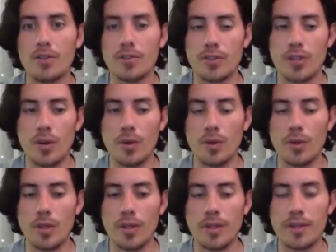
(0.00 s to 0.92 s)

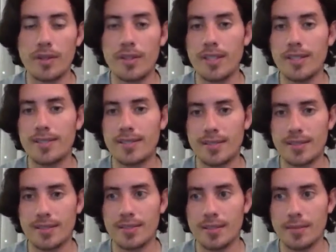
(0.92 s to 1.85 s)
So
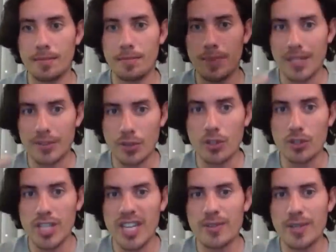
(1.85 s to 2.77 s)
this
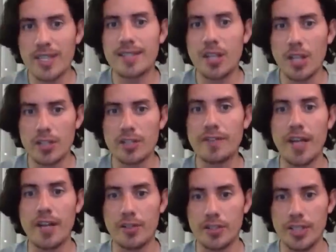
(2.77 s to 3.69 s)
plateau generates a lot of
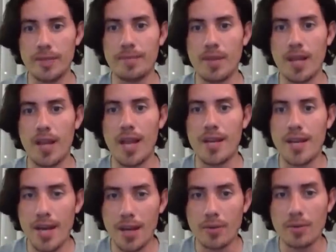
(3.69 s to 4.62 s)
energy,
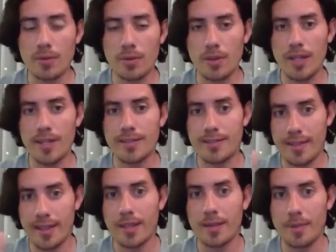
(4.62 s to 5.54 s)
and now let's
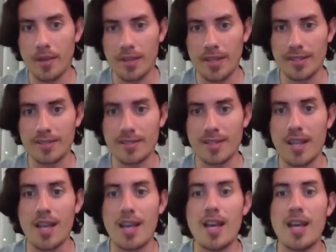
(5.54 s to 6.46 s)
think about this.
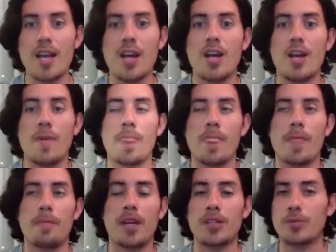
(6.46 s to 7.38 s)

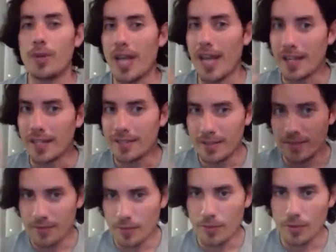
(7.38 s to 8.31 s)
Because when I'm
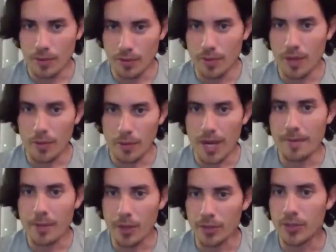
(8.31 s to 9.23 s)

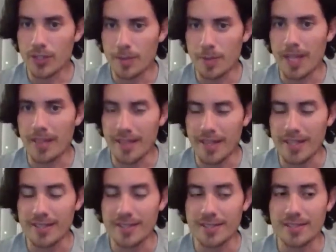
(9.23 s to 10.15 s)
going to explain
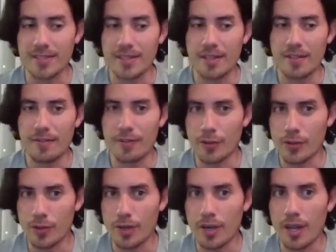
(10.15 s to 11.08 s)
this, for
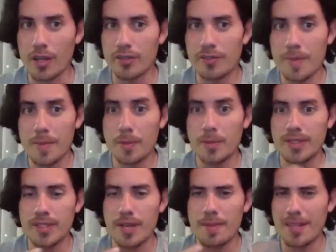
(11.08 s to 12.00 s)
sure a lot of people
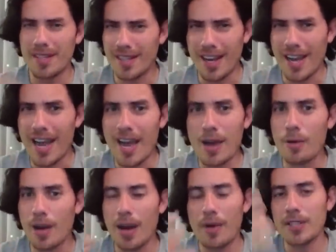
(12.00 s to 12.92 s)
will say, but
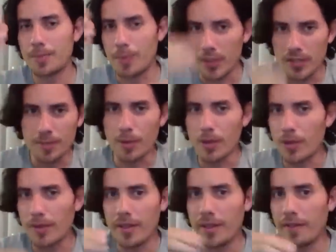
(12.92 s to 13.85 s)
how is
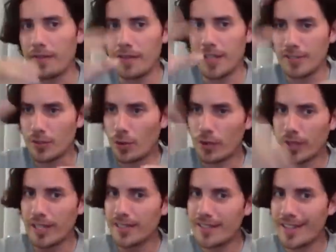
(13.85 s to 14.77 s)
possible if this
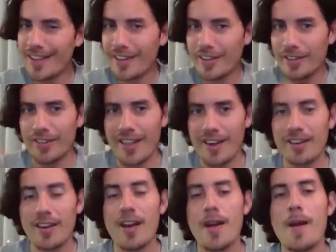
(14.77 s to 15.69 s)
organ is here or
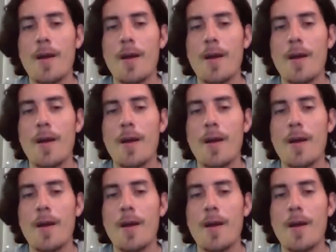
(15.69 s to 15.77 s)
there?